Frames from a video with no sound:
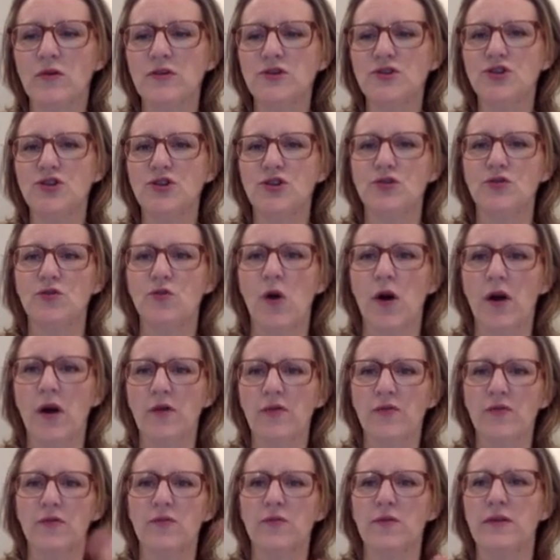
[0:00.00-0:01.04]
going to walk
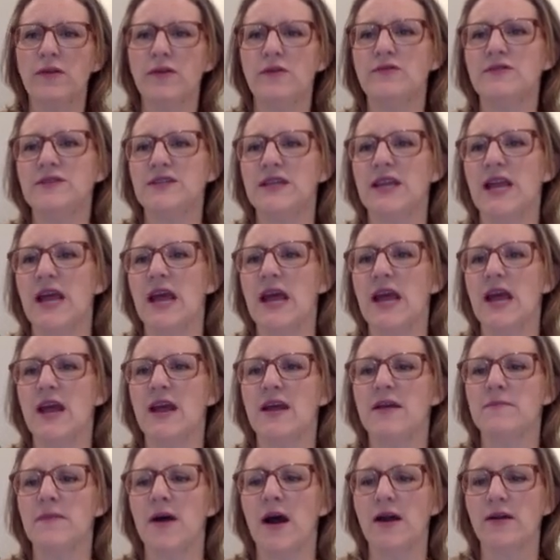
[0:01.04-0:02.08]
through with you
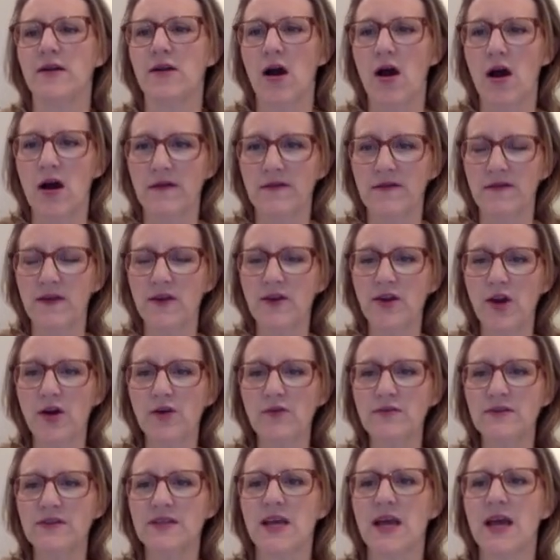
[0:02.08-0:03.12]
today my coffee
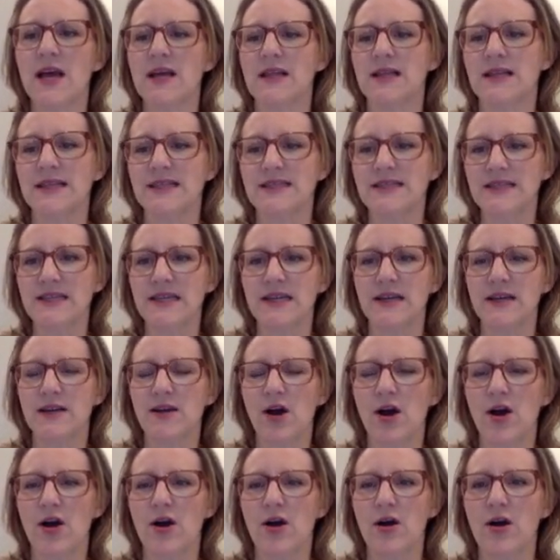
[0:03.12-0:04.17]
note listed
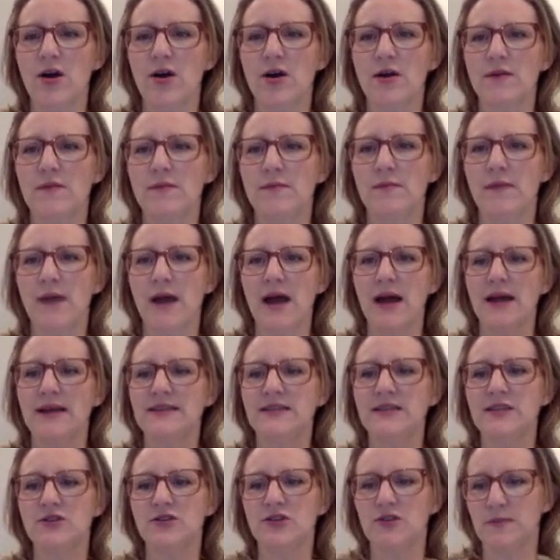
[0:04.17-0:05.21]
on my
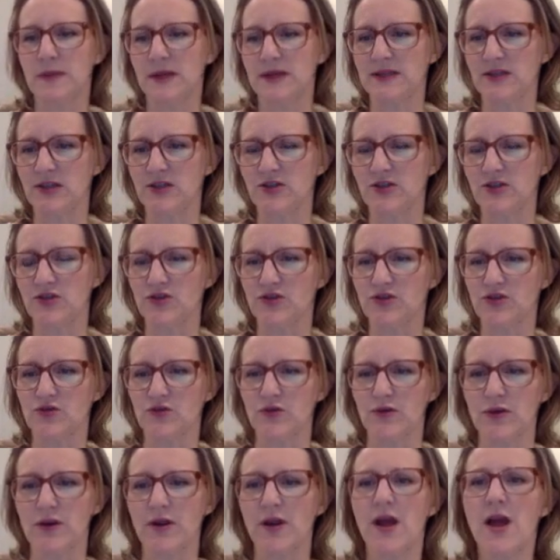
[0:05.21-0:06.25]
Teachers Pay Teachers
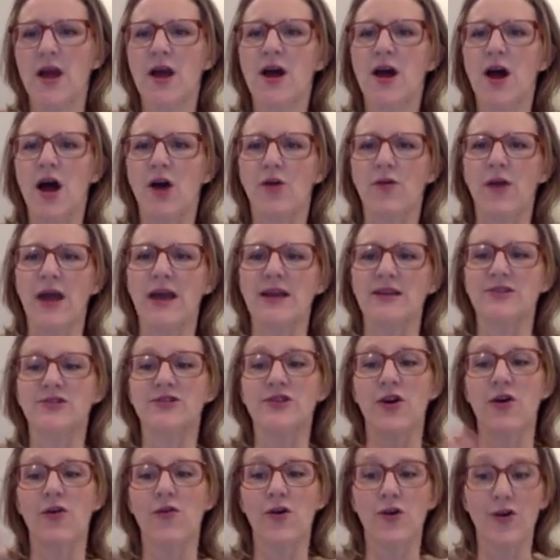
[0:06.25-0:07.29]
store. Okay,
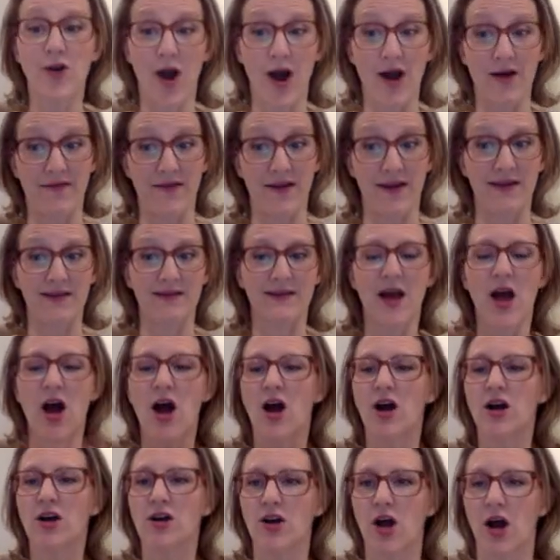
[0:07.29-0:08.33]
so coffee.
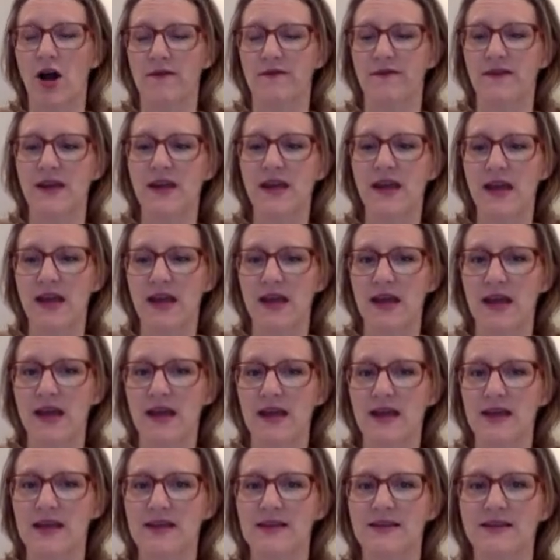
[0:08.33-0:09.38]
Coffee
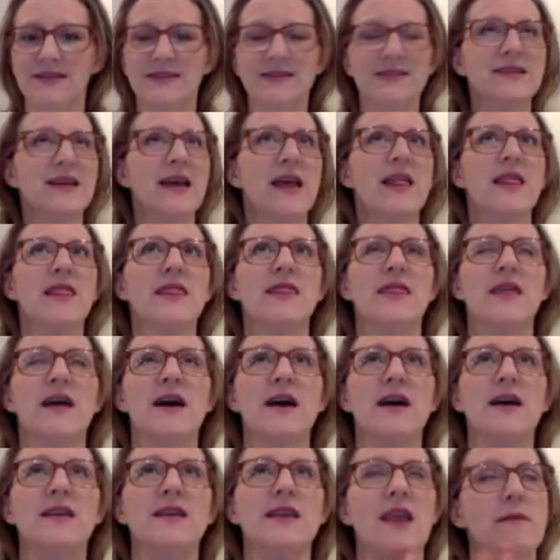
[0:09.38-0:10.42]
is
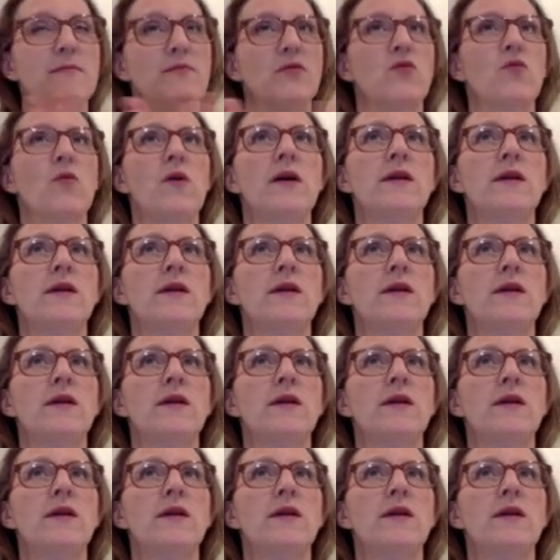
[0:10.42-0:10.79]
the number